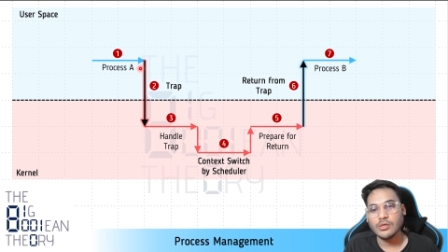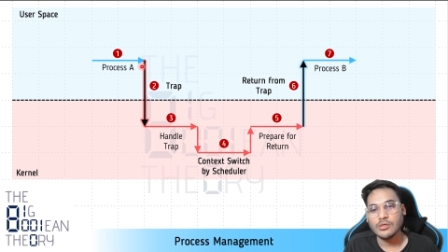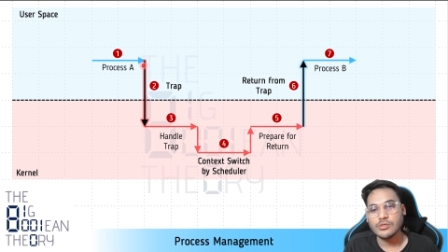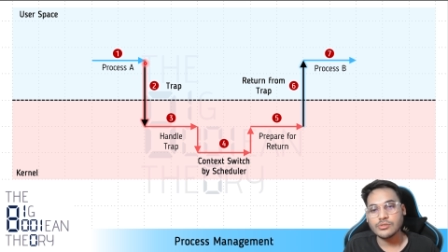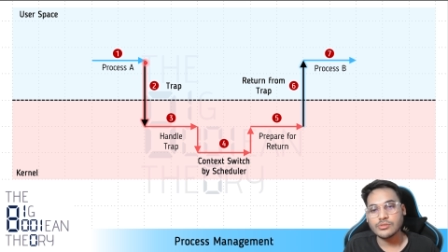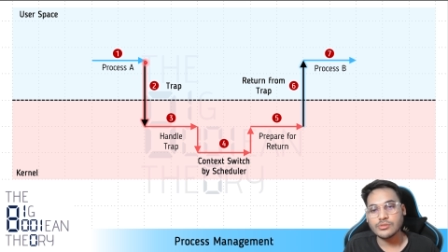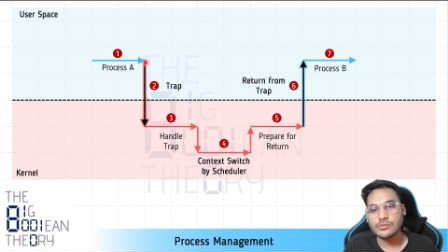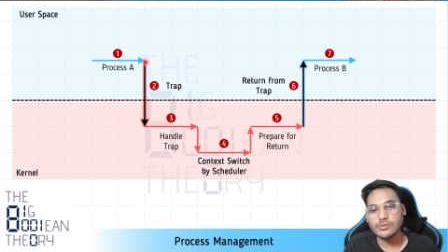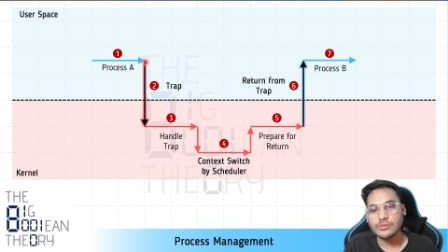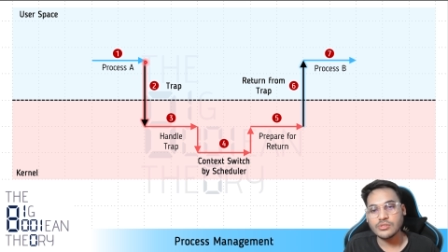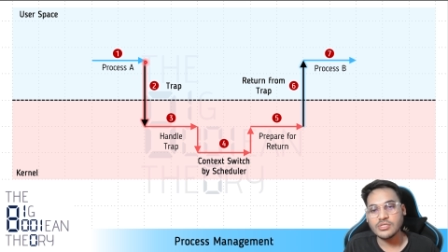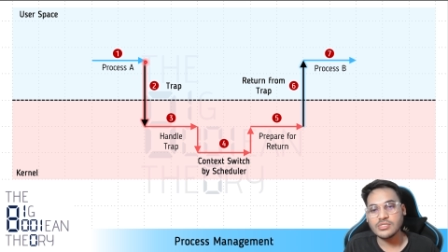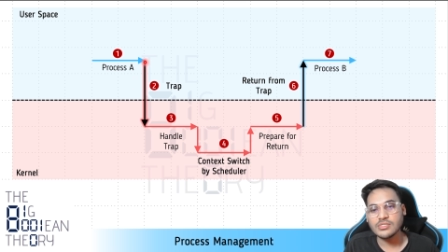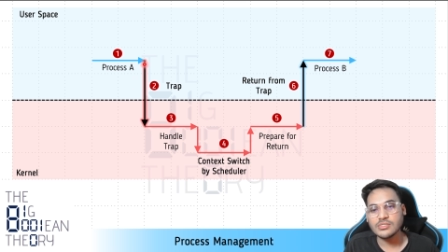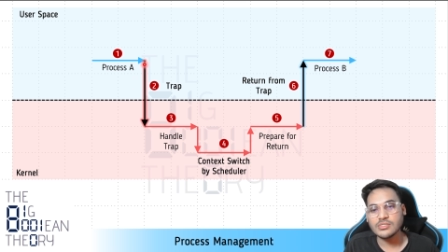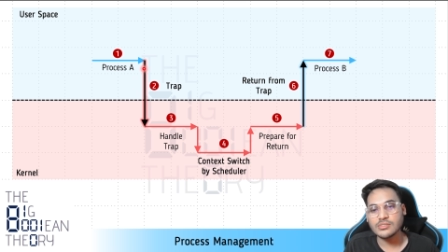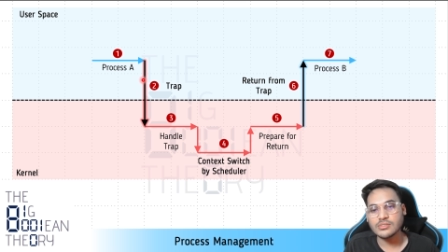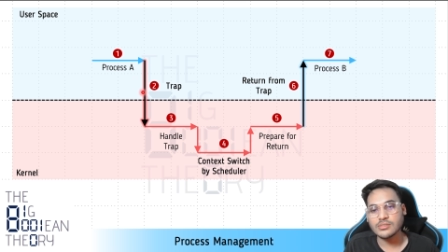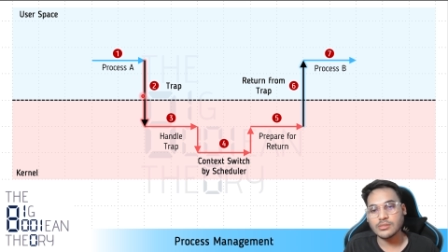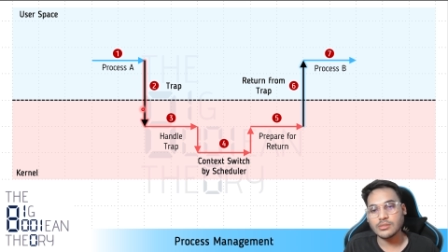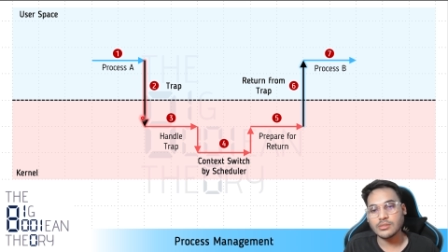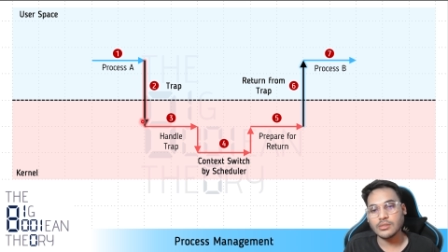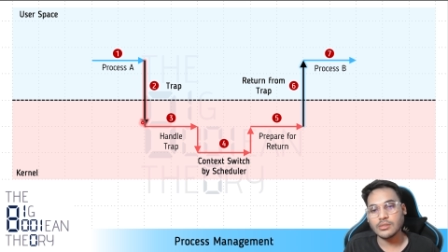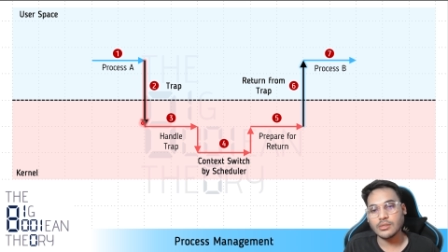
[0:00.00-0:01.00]
So this
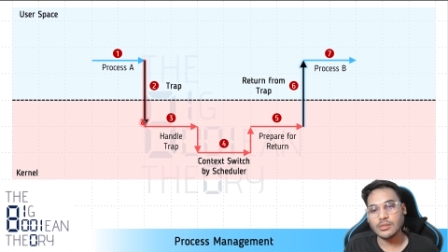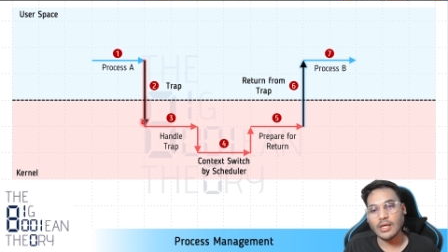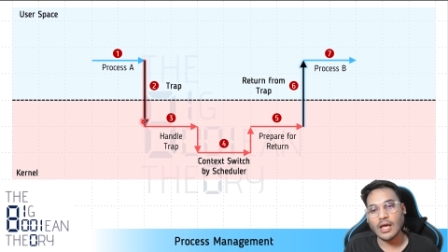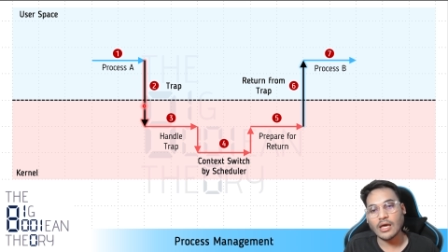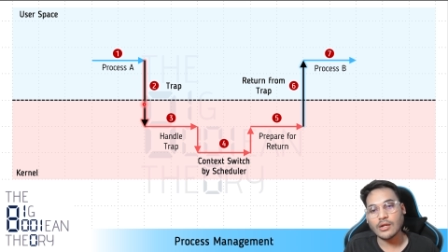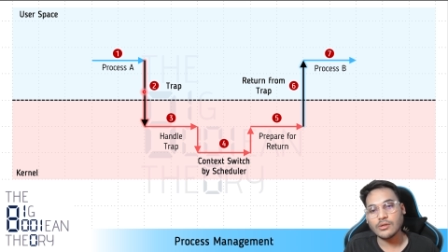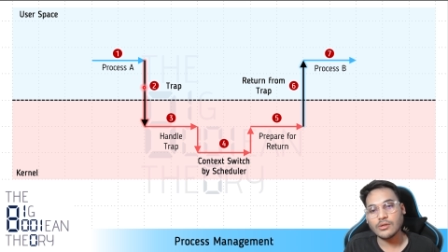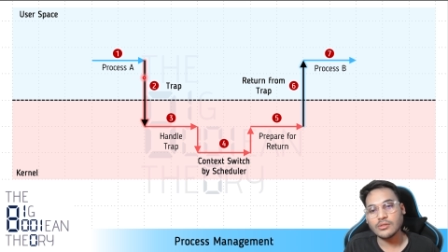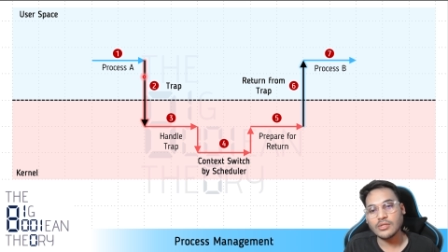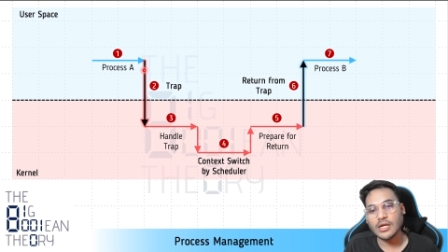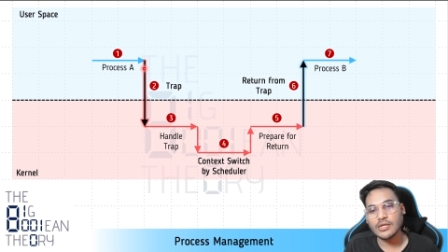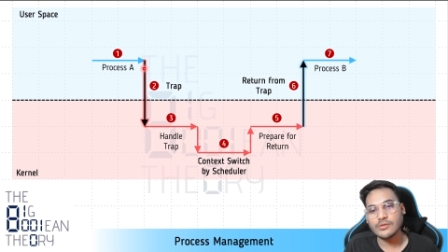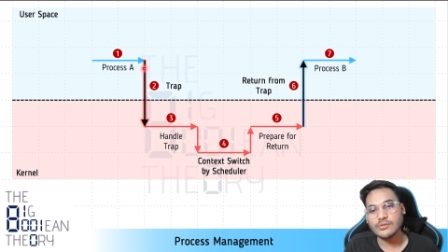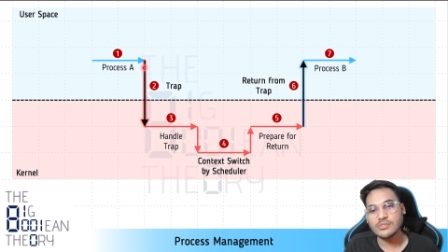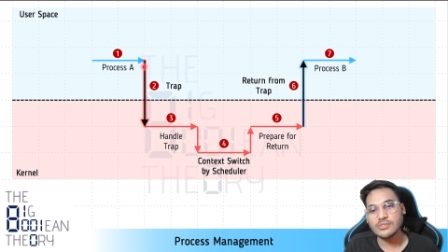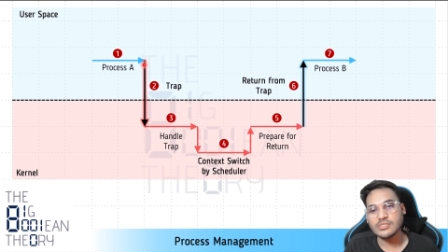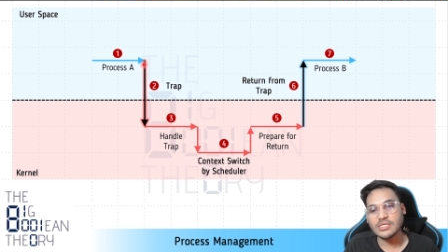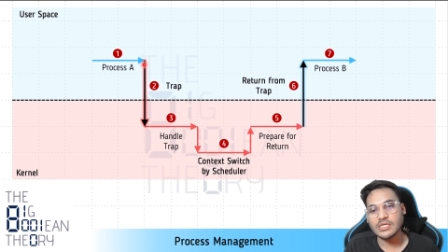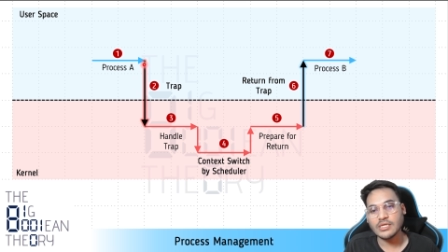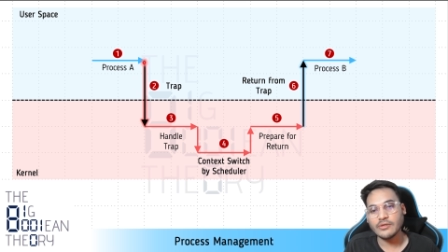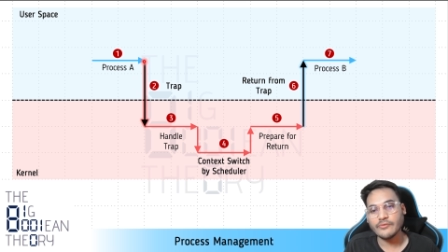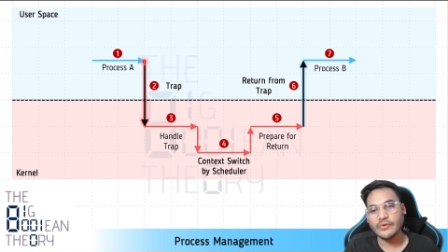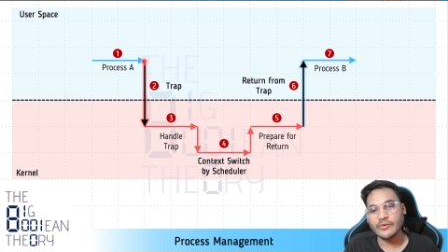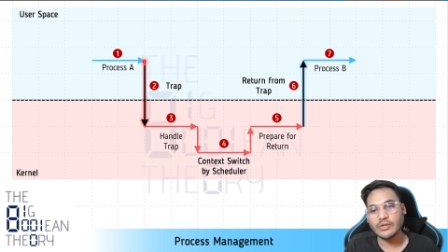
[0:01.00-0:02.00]
arrow that you
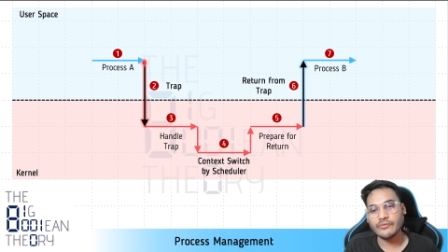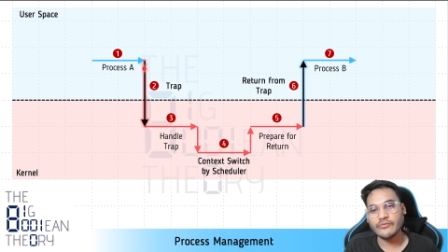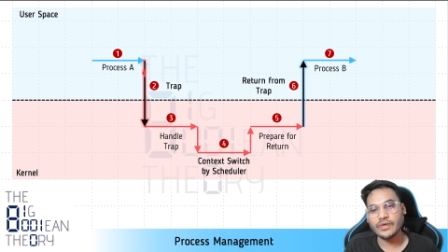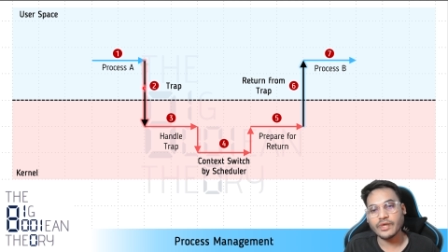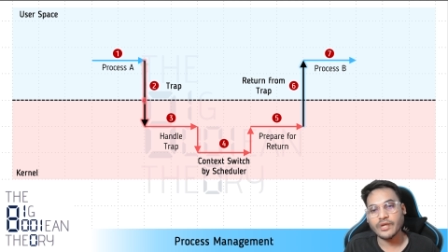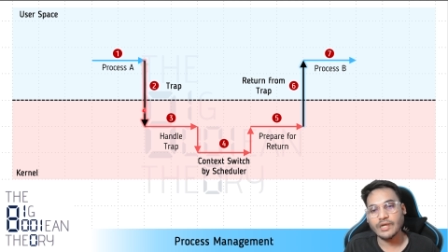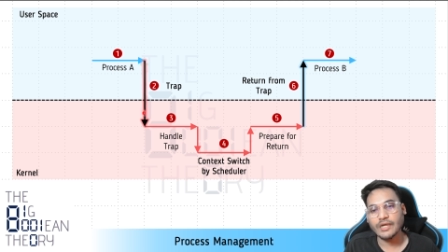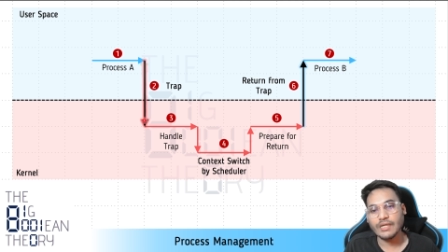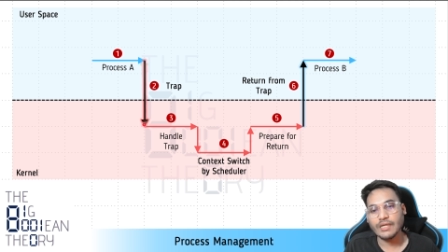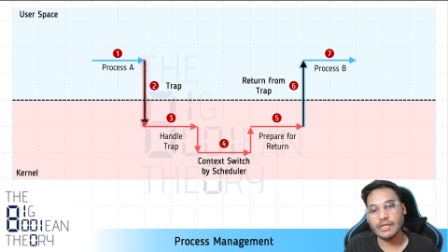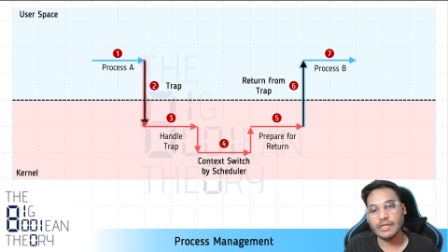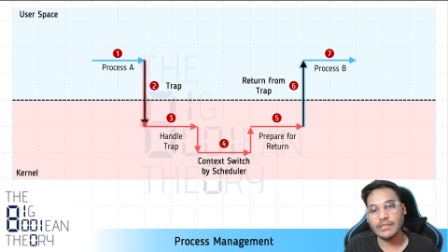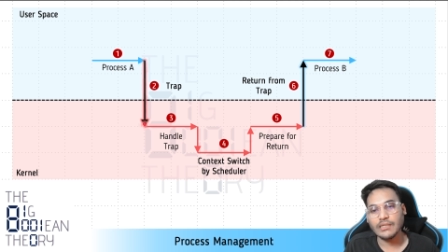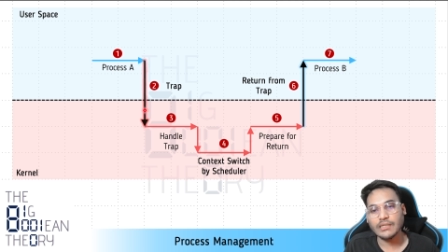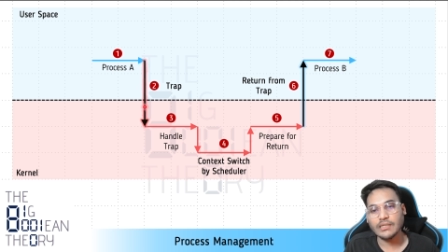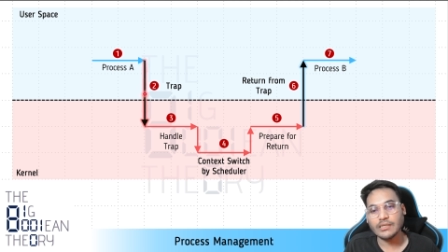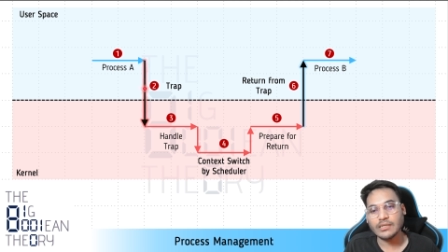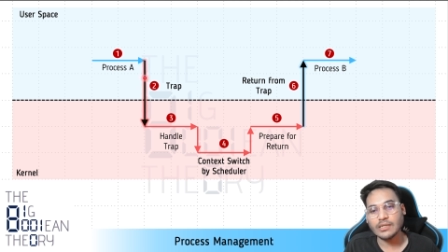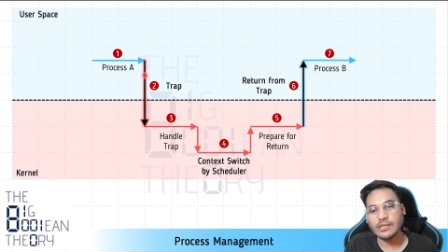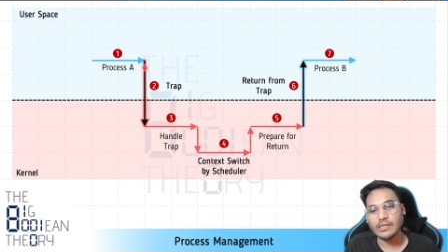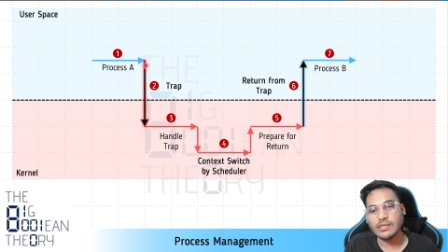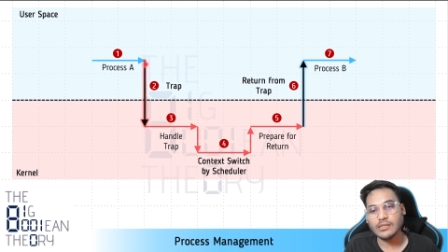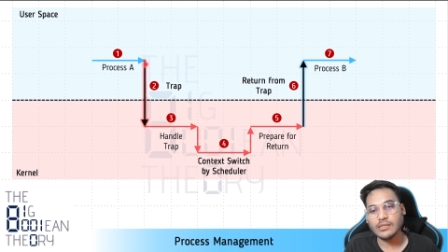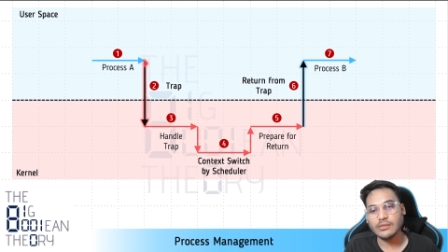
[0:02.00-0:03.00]
see when we are entering the
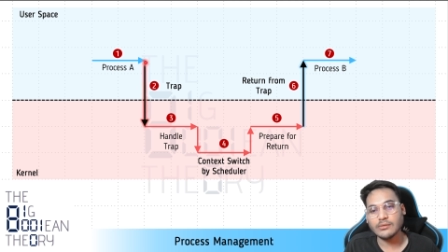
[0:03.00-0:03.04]
kernel